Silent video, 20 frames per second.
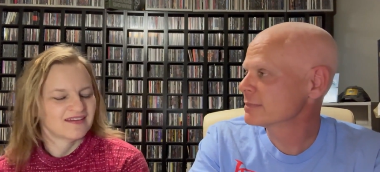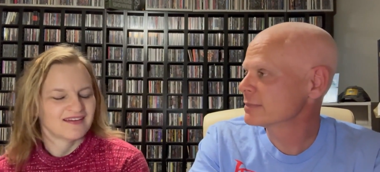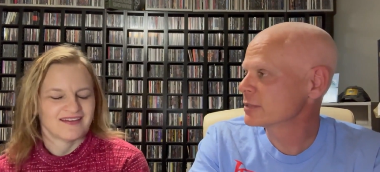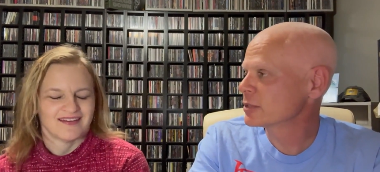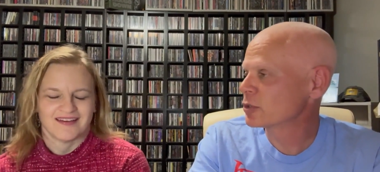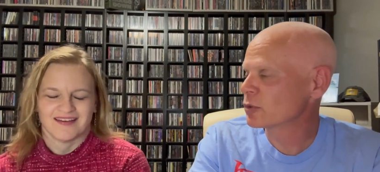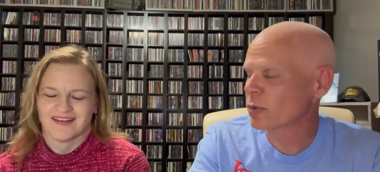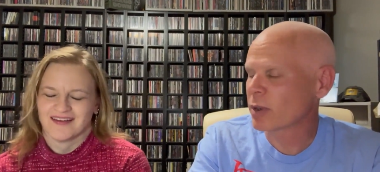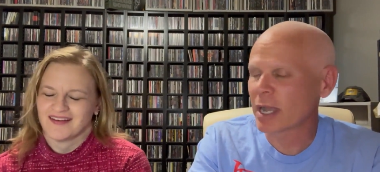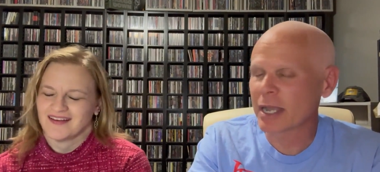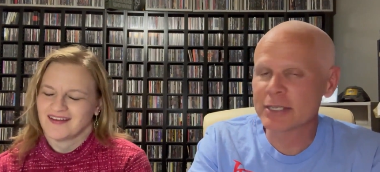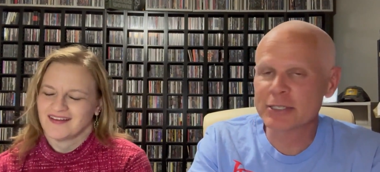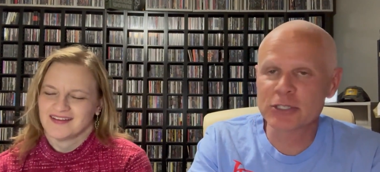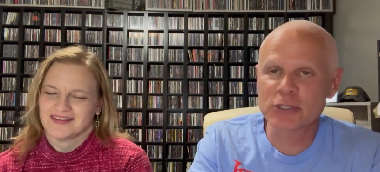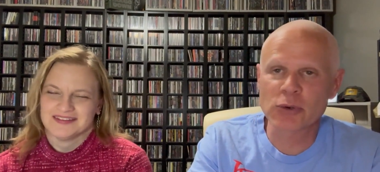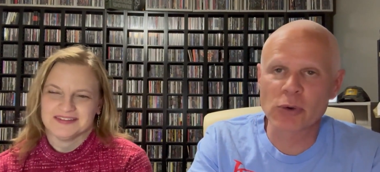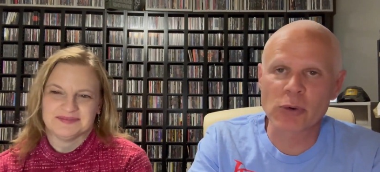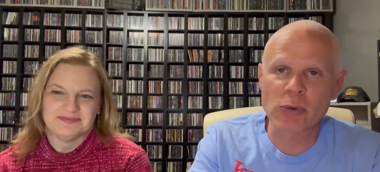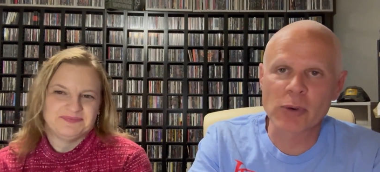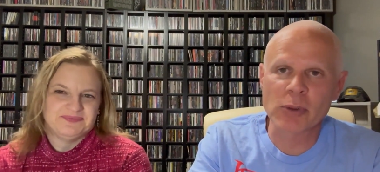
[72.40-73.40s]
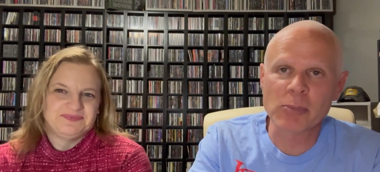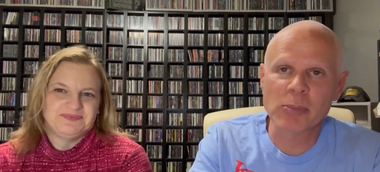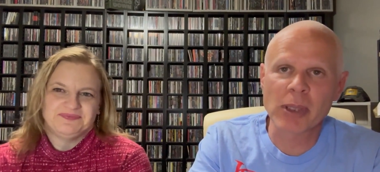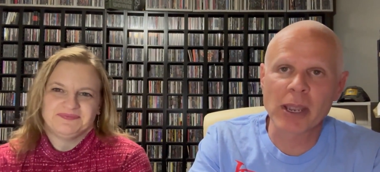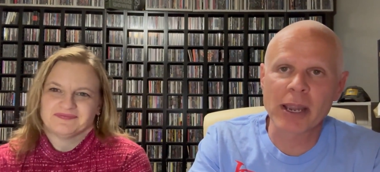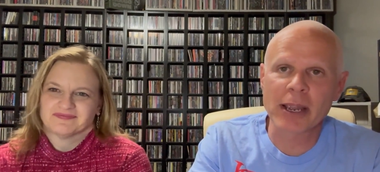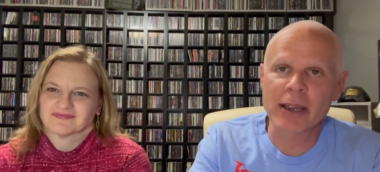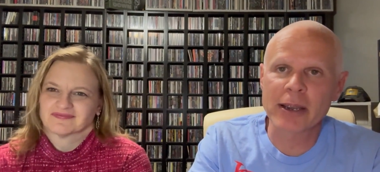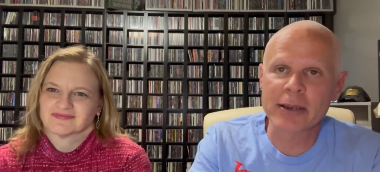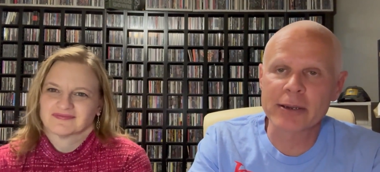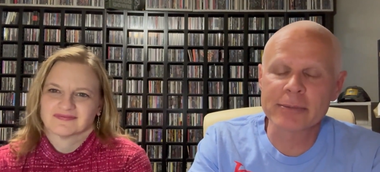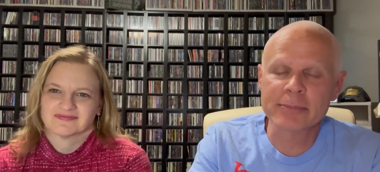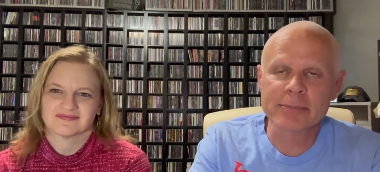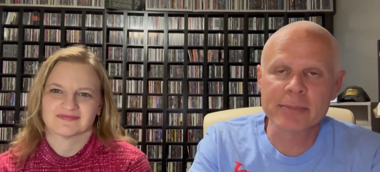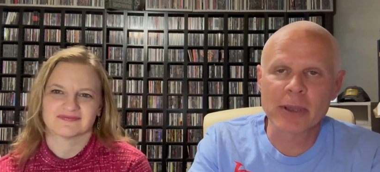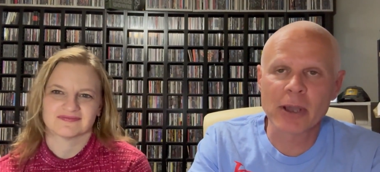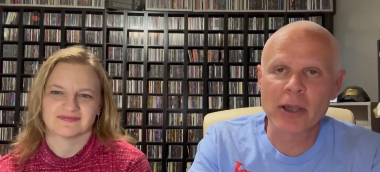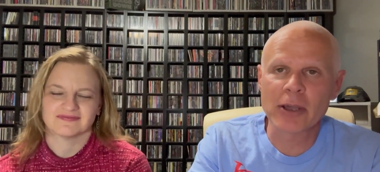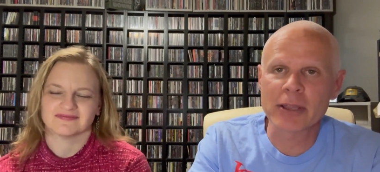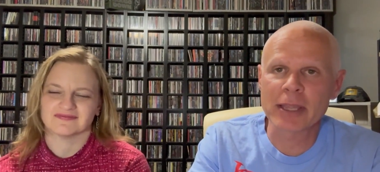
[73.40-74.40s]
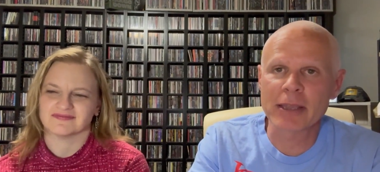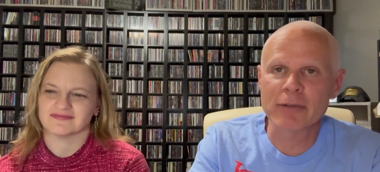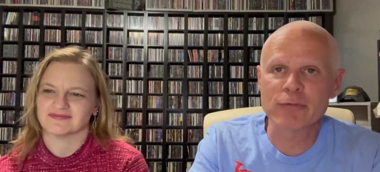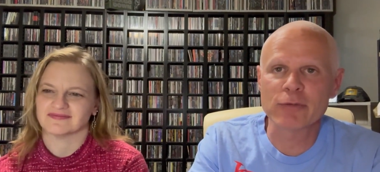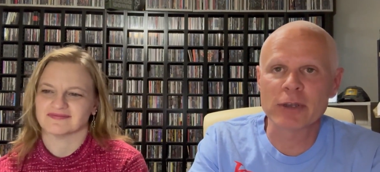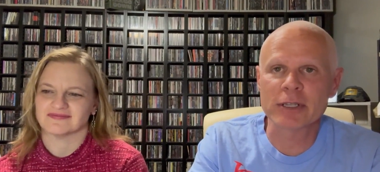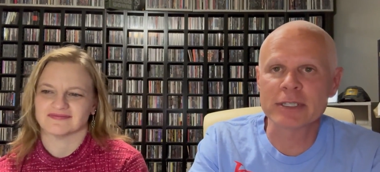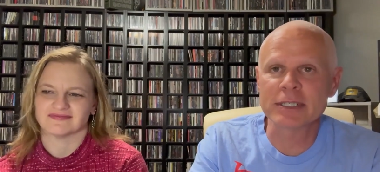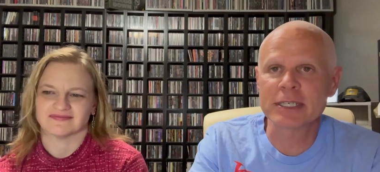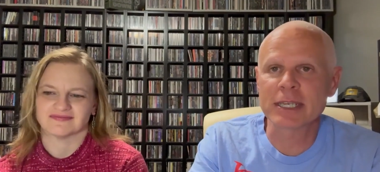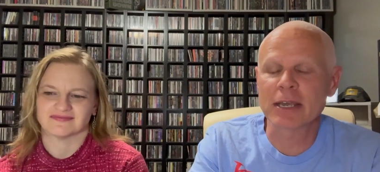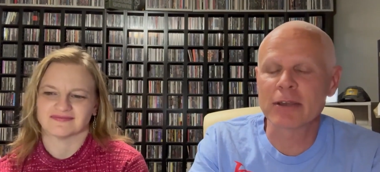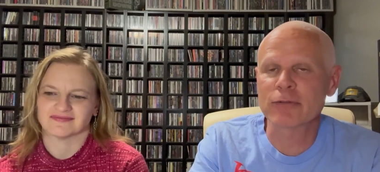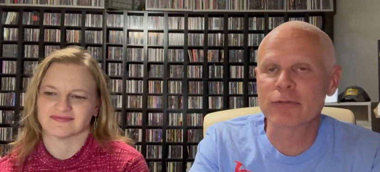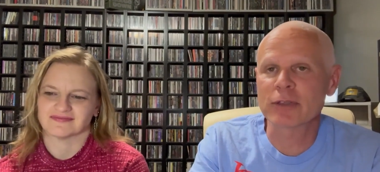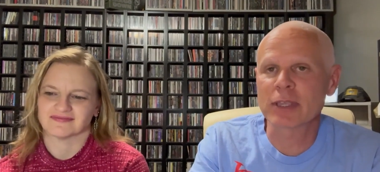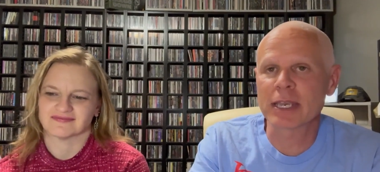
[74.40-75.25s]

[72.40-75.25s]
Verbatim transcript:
Speaker 1: garage door repair, all that fun stuff.